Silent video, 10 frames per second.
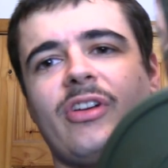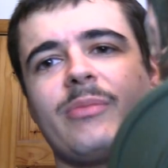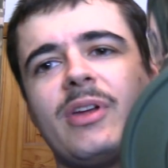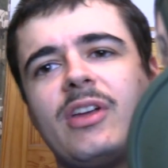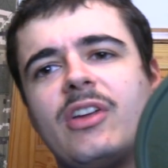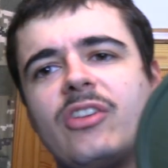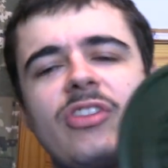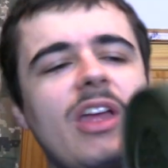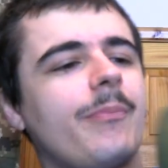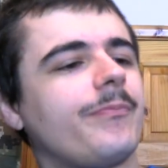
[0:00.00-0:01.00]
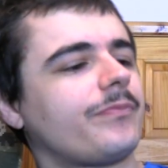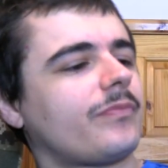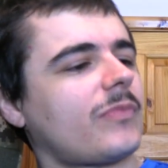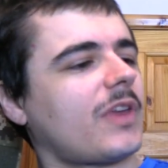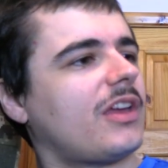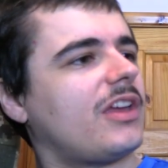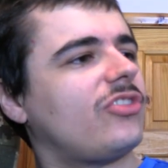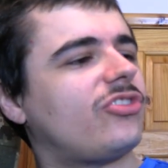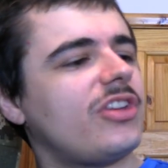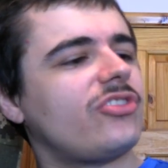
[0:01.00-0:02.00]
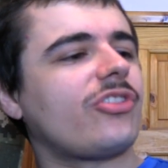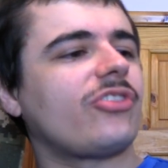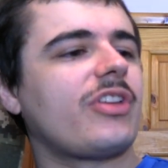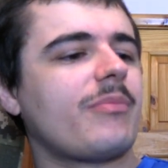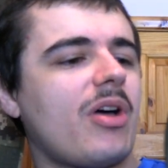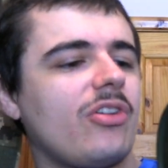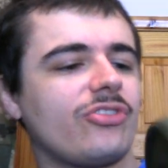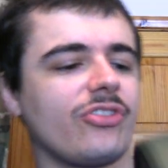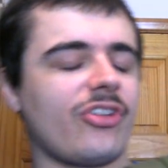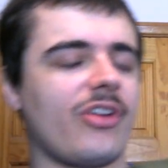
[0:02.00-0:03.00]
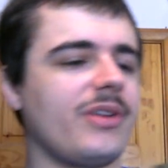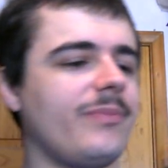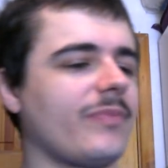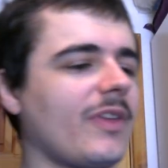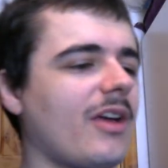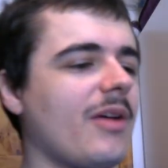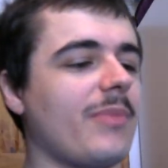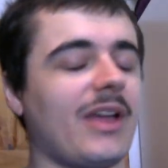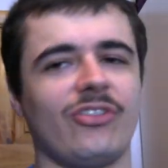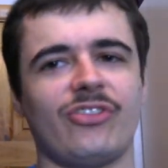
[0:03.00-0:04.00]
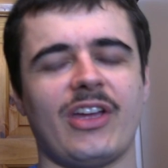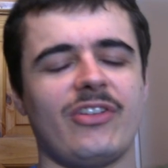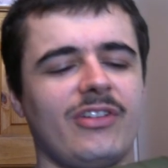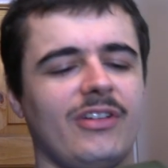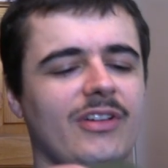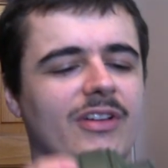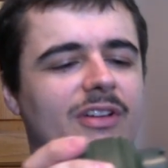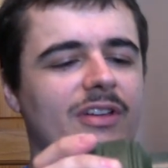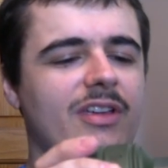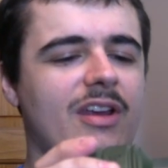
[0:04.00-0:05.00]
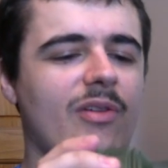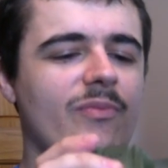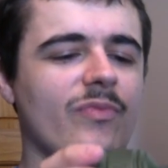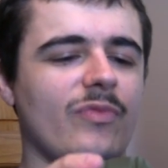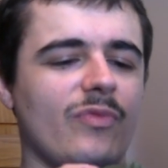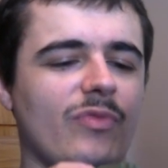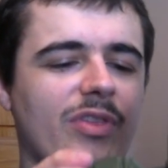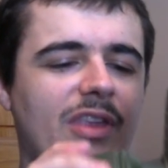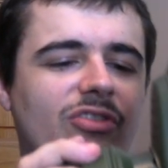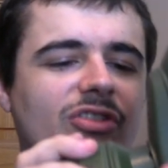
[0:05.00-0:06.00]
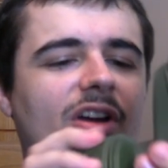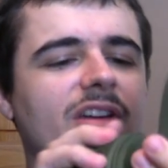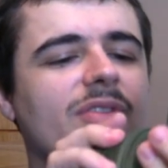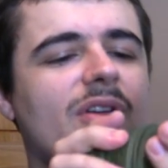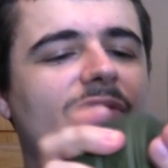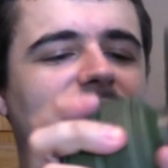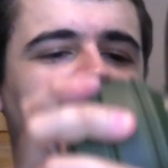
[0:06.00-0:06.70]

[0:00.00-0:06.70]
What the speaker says: type. So yeah, it's an interesting mask design, but as I said, you know, there's kind of a lot of